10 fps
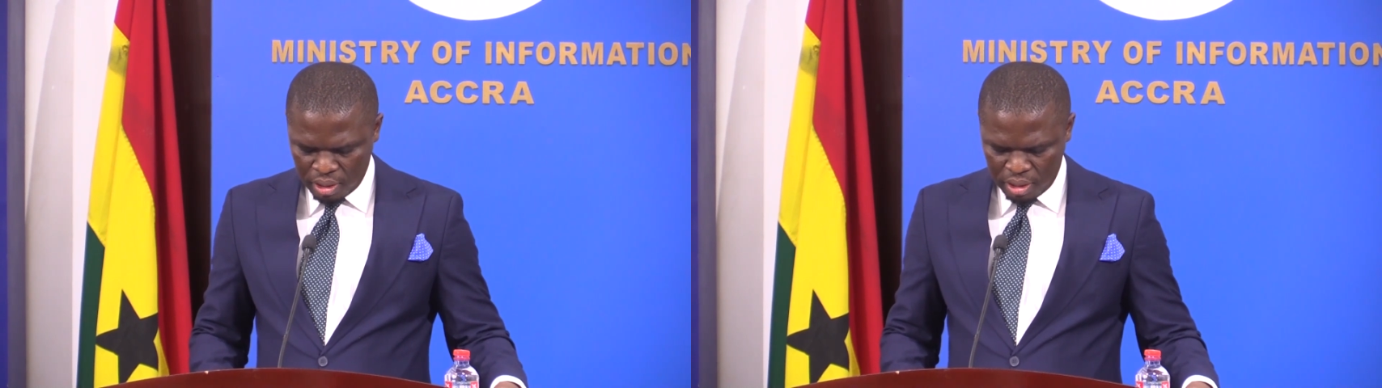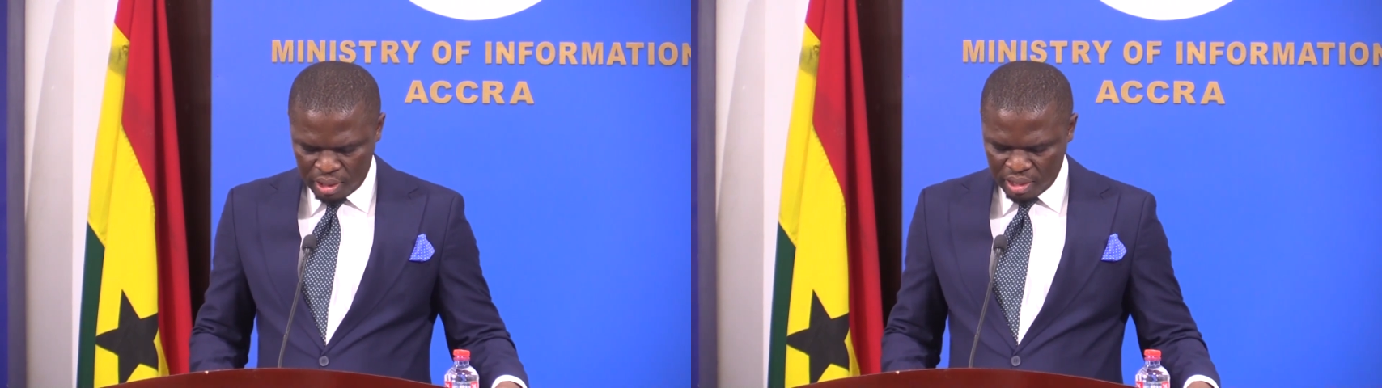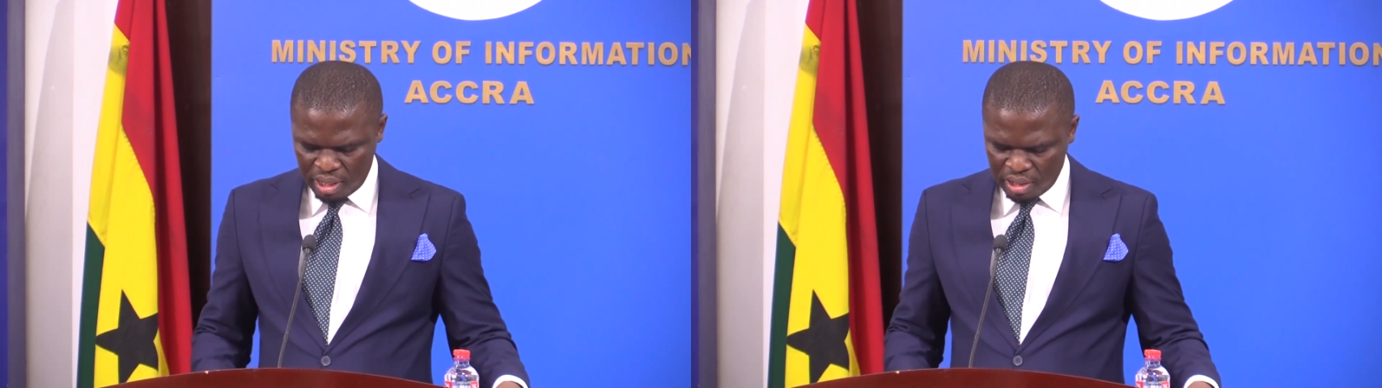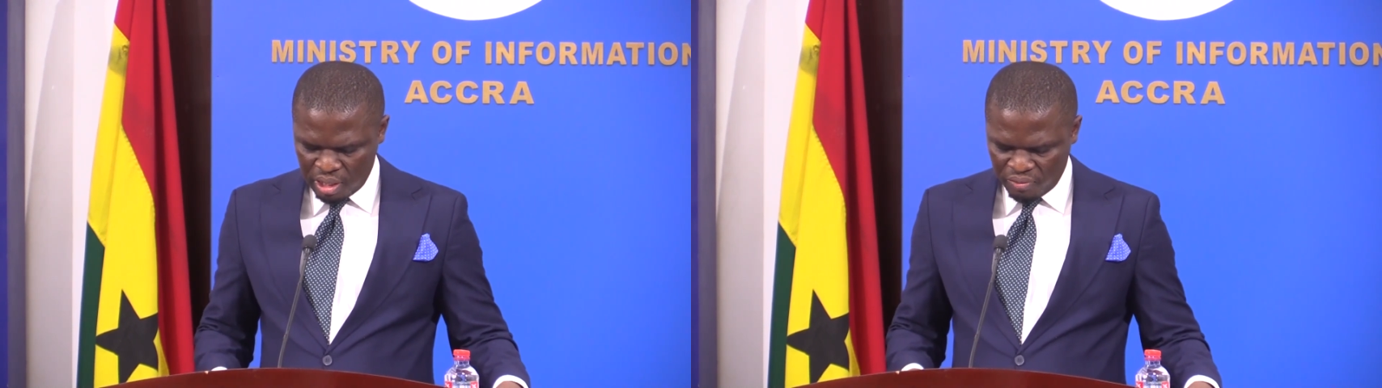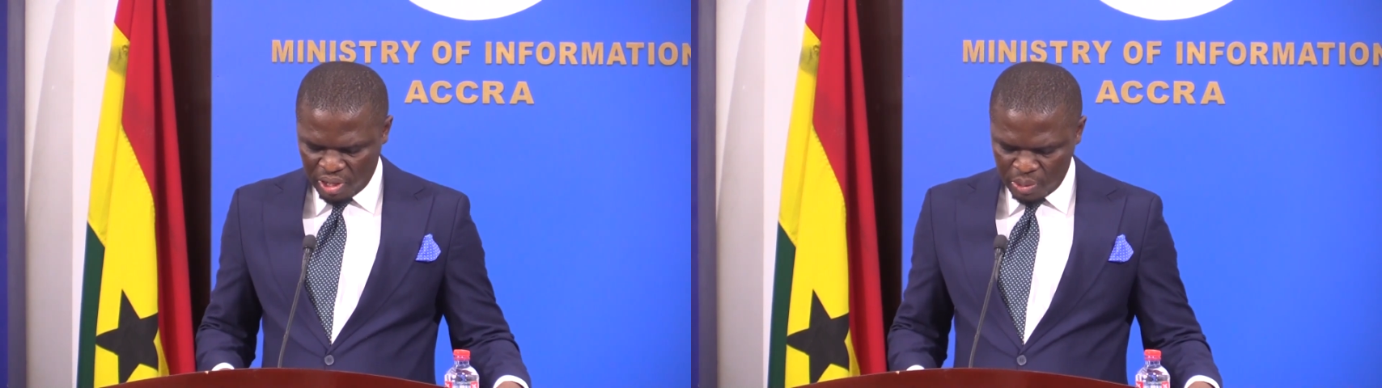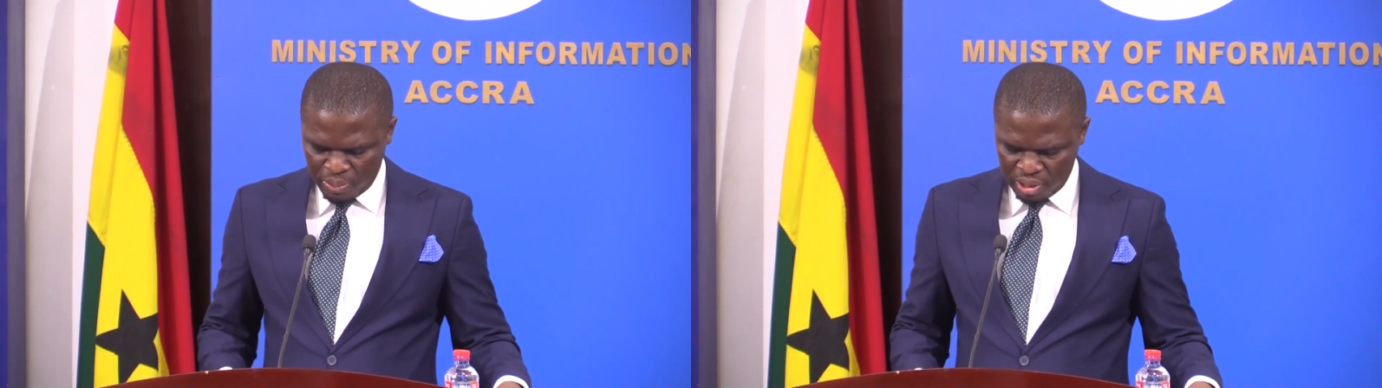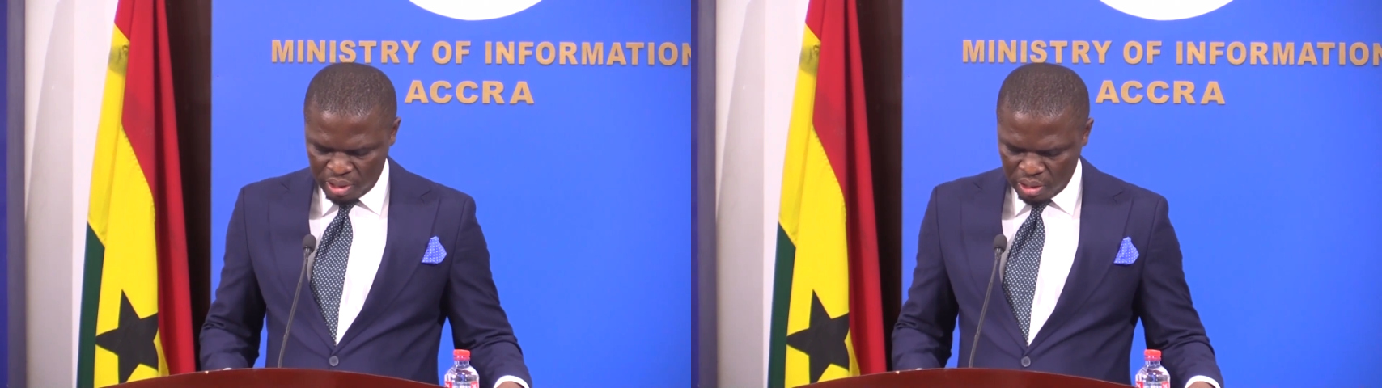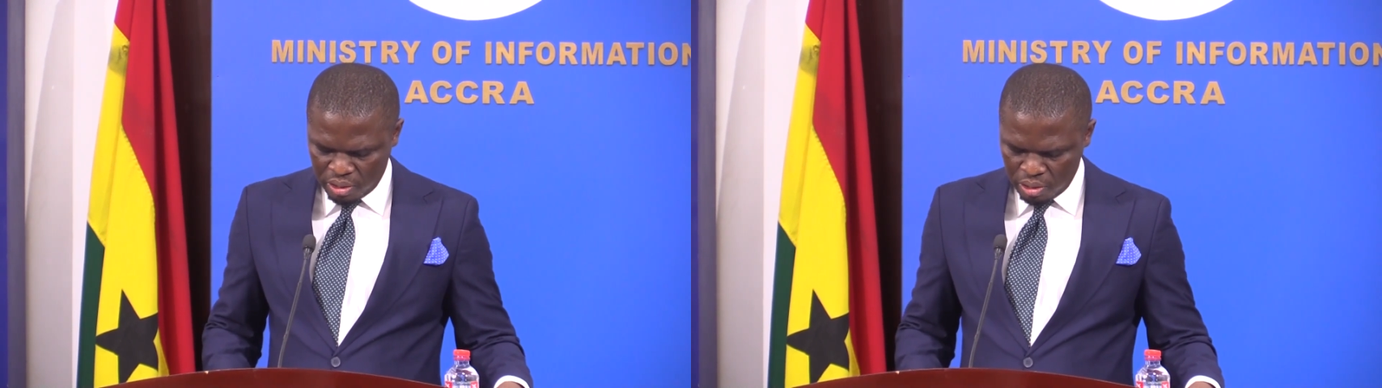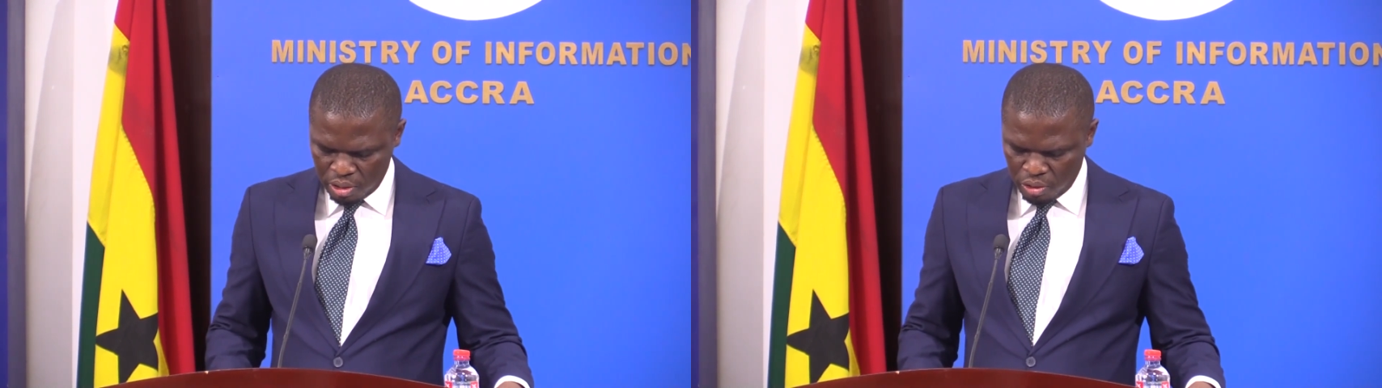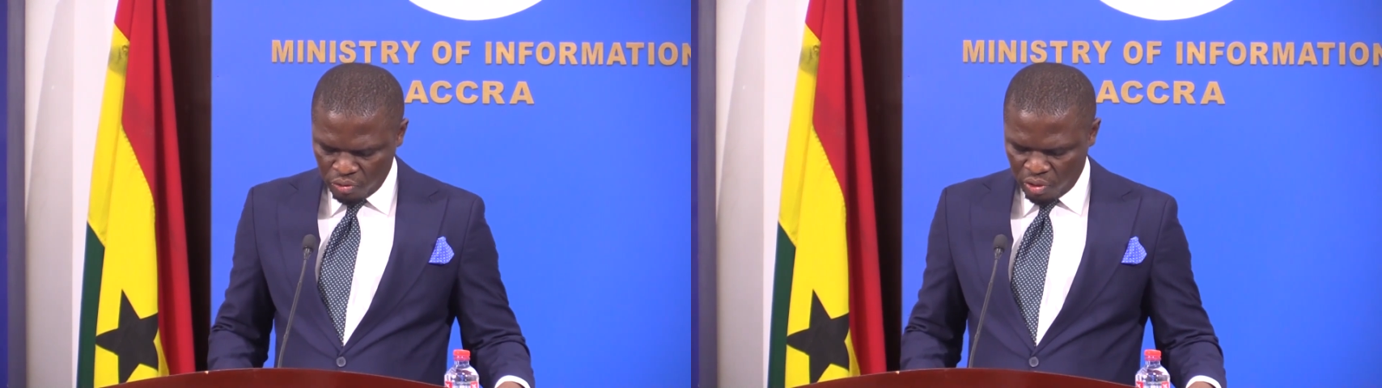His Excellency the Vice President
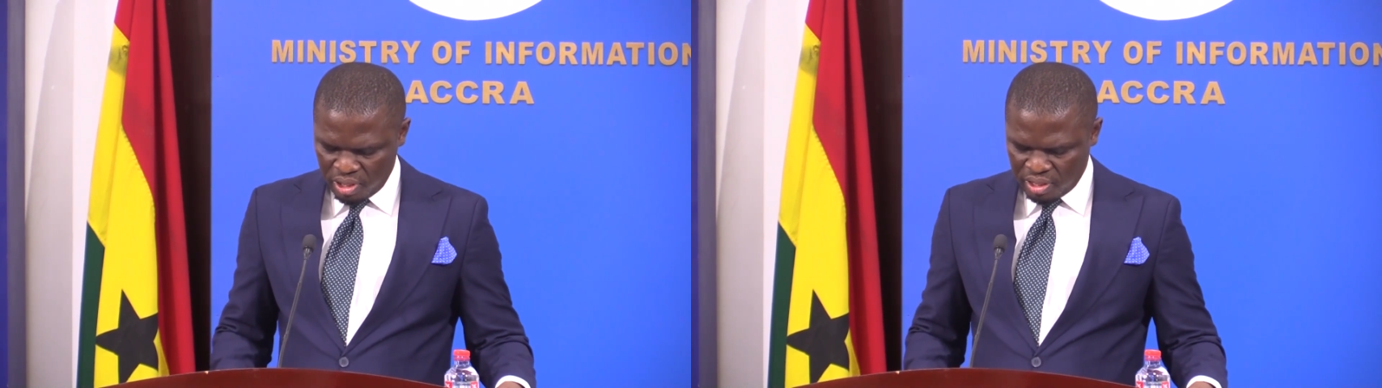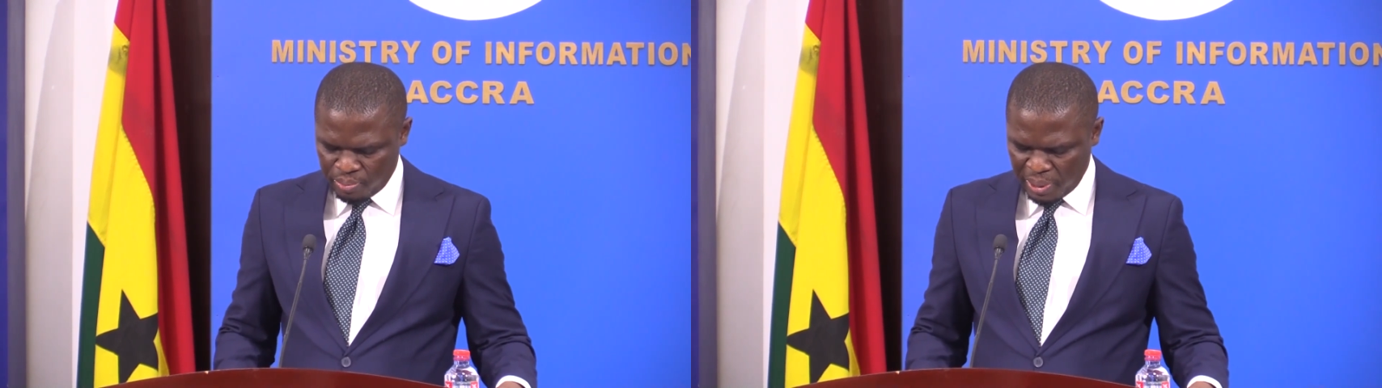for his